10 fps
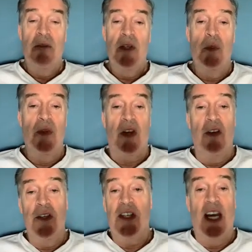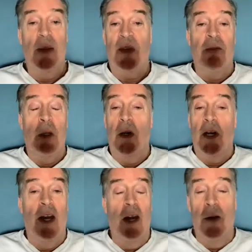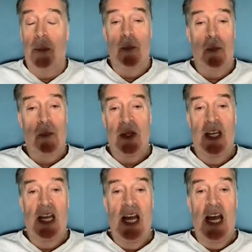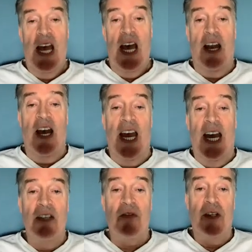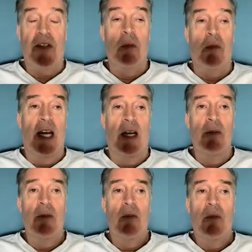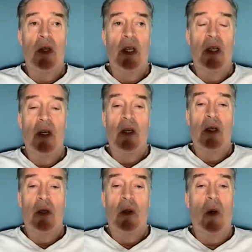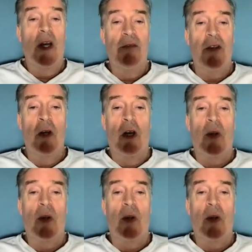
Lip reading: It was on the tapes, everybody heard it. And I asked Vincent Brown, why have you not